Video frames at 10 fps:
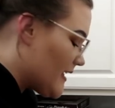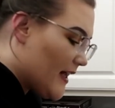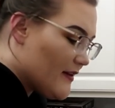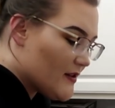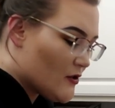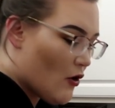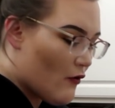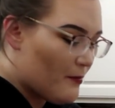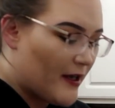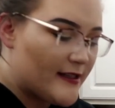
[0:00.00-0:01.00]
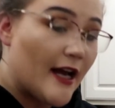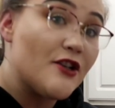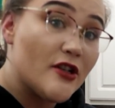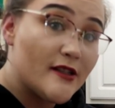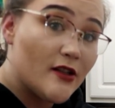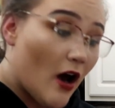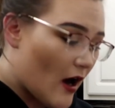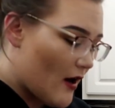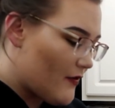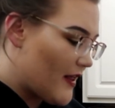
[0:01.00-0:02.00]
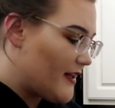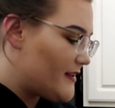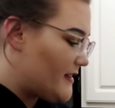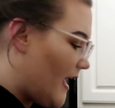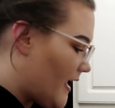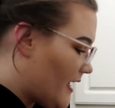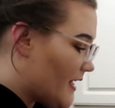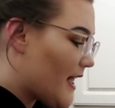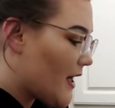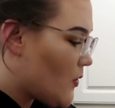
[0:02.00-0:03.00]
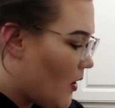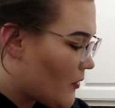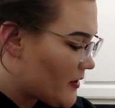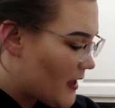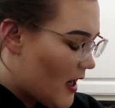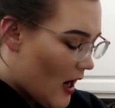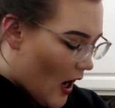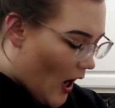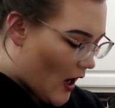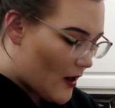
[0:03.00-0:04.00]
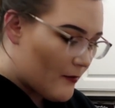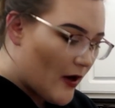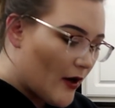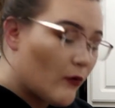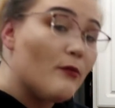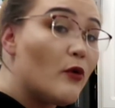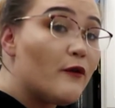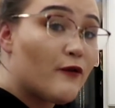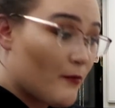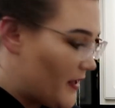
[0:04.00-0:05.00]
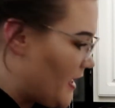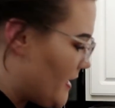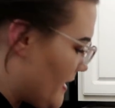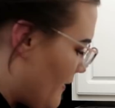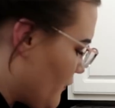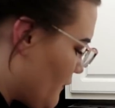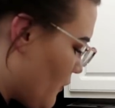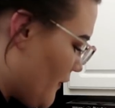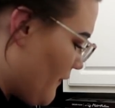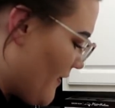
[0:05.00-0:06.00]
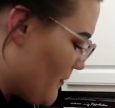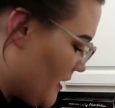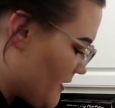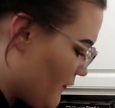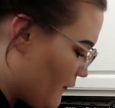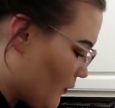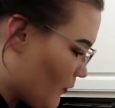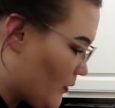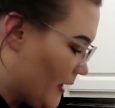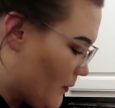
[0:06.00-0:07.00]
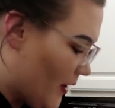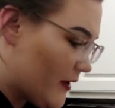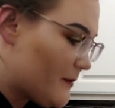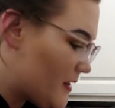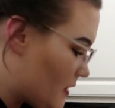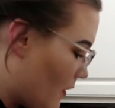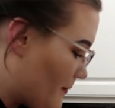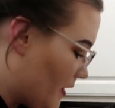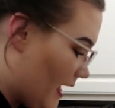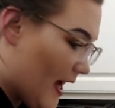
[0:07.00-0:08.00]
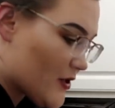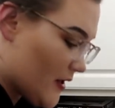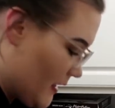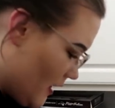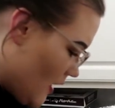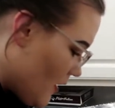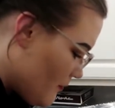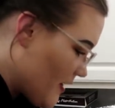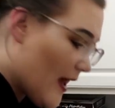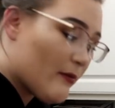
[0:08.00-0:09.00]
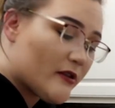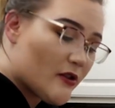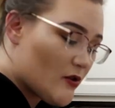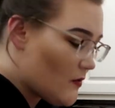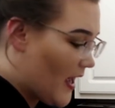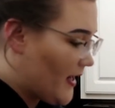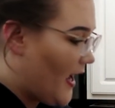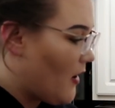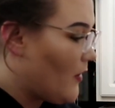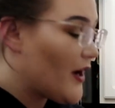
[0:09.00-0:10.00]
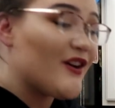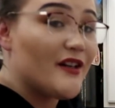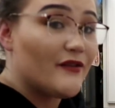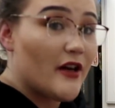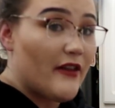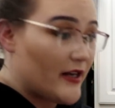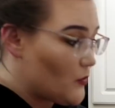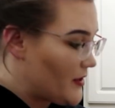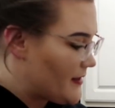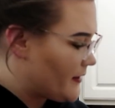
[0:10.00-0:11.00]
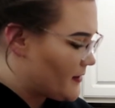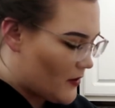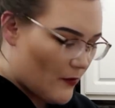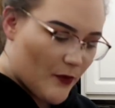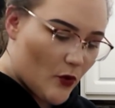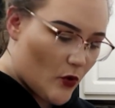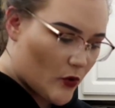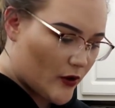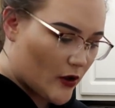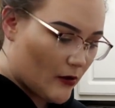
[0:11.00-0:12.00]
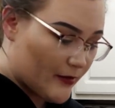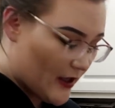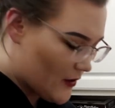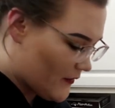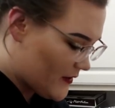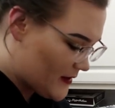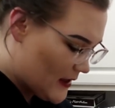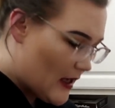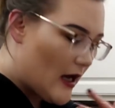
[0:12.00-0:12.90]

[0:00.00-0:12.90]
side of the stove because I just saw that it said, and I quote, um, remove from heat after four to five minutes of a full rolling boil. So I'm gonna actually be able to do that now. I couldn't have done that 20 seconds ago. Whew, girl, I'm getting nervous.